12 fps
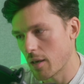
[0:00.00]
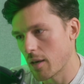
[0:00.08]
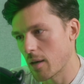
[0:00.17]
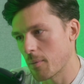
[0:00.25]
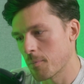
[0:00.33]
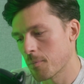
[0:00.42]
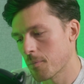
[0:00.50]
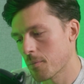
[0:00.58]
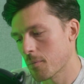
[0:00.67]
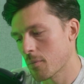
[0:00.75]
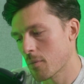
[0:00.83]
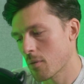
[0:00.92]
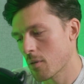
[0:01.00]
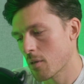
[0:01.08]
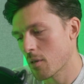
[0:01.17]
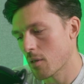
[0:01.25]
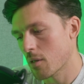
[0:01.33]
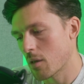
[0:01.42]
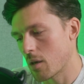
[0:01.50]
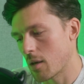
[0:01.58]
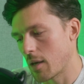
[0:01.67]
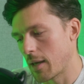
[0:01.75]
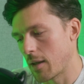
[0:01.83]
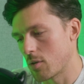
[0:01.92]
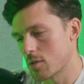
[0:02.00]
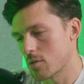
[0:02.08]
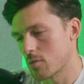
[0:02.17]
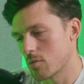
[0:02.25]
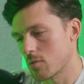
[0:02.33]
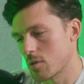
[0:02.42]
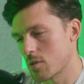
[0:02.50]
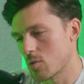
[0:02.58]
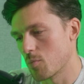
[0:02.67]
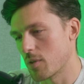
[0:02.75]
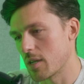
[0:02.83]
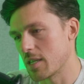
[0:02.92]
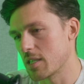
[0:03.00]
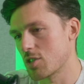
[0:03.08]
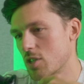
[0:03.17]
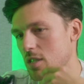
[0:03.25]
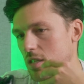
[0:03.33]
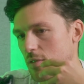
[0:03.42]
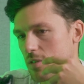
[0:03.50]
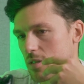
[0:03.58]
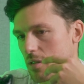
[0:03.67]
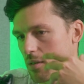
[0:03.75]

And I also assume that it just gives